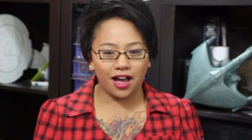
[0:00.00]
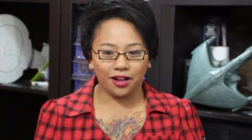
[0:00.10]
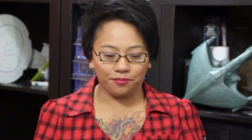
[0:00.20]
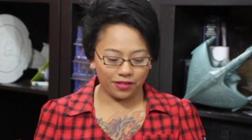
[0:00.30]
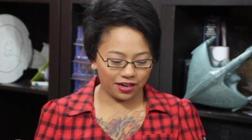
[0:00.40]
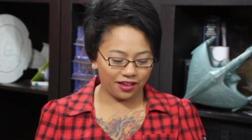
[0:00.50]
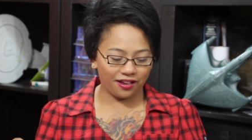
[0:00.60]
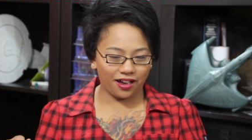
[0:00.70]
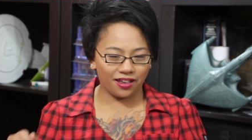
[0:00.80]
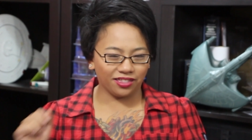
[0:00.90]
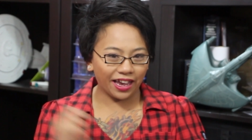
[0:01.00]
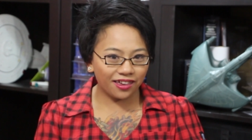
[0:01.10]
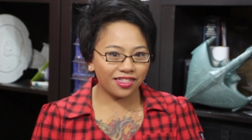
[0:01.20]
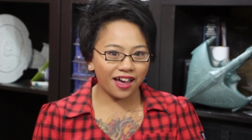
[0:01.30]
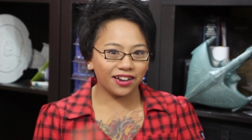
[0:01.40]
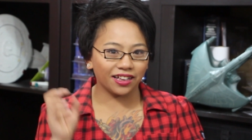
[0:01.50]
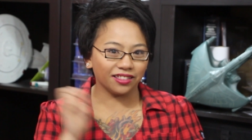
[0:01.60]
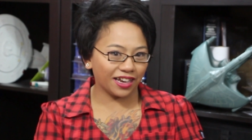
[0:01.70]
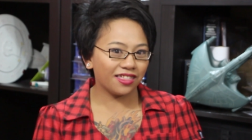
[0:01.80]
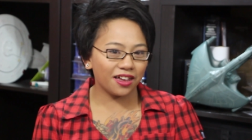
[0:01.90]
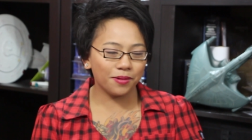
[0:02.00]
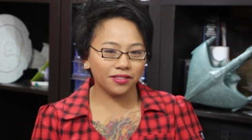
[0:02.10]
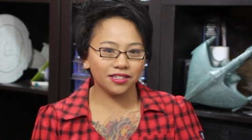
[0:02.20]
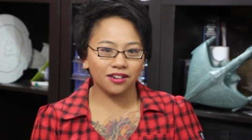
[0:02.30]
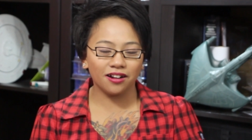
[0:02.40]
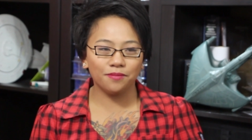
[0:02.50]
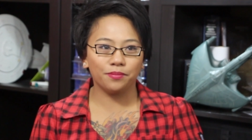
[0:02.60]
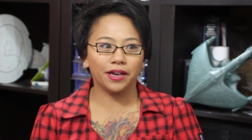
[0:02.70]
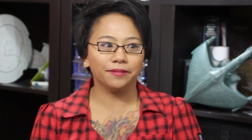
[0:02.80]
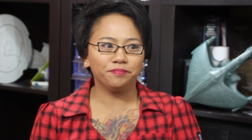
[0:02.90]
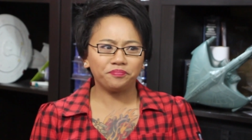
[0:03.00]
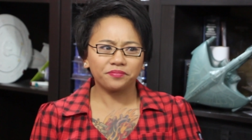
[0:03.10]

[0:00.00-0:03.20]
And I like that, and I like that about this card, but